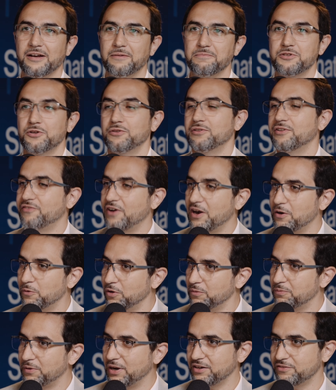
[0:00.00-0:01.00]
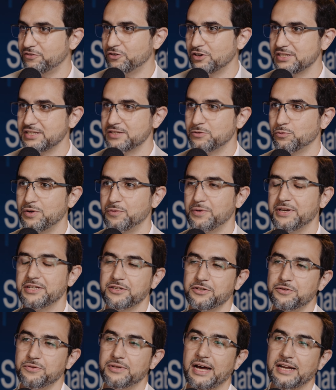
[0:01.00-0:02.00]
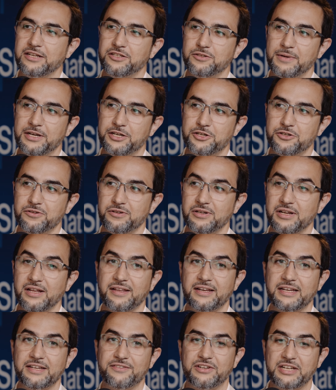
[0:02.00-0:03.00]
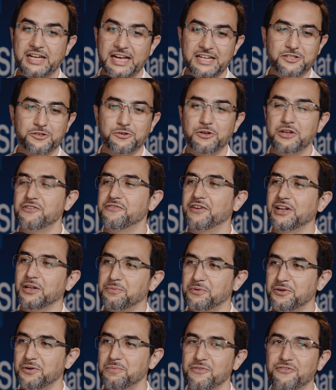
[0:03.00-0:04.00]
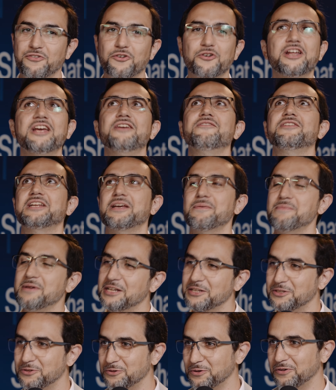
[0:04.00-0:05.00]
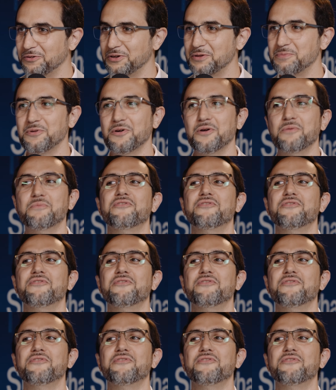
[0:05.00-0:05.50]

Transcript: So the firewall product for us is one way to do that, to make sure nothing even gets to the developer before they even commit it to a repo,